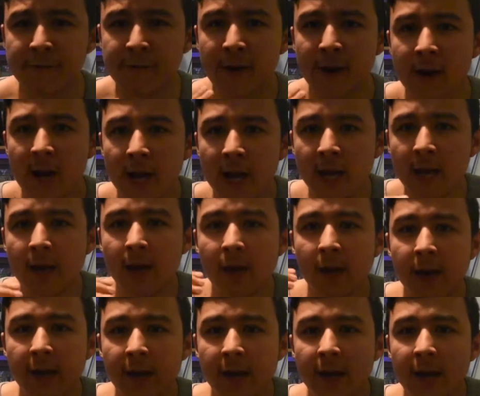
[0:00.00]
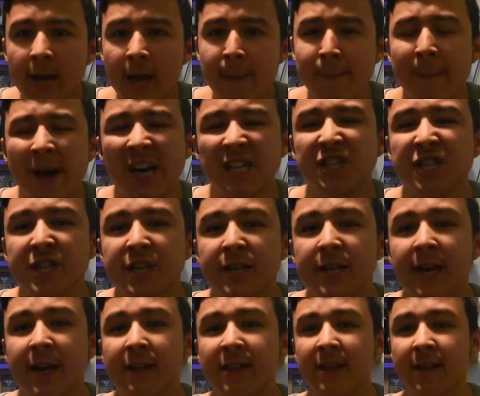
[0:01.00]
very
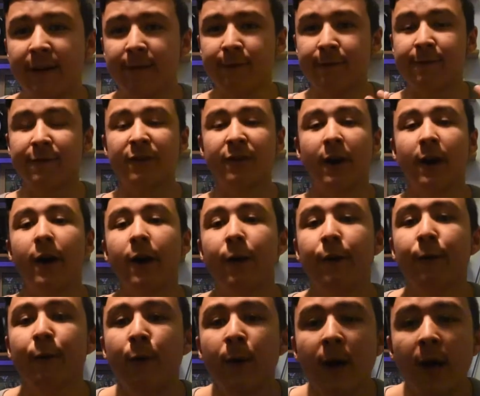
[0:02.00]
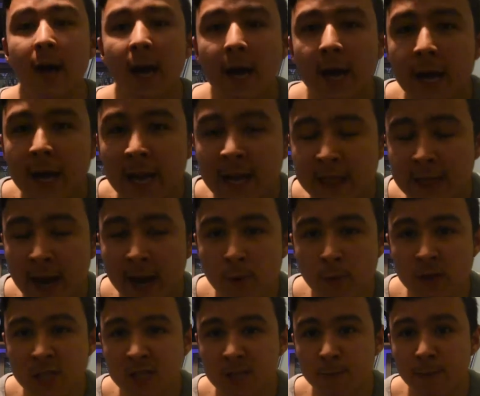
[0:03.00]
imaginative. So, in that
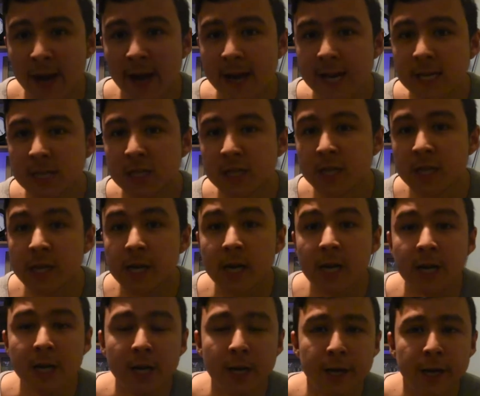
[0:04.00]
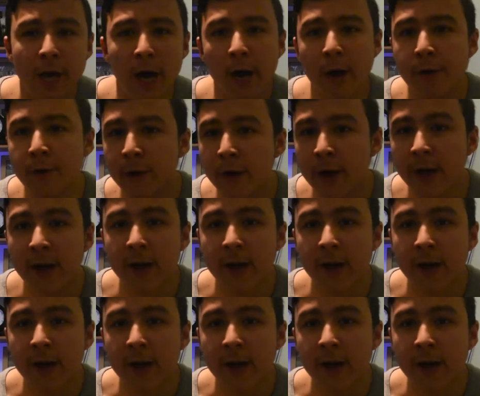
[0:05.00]
respect, you know,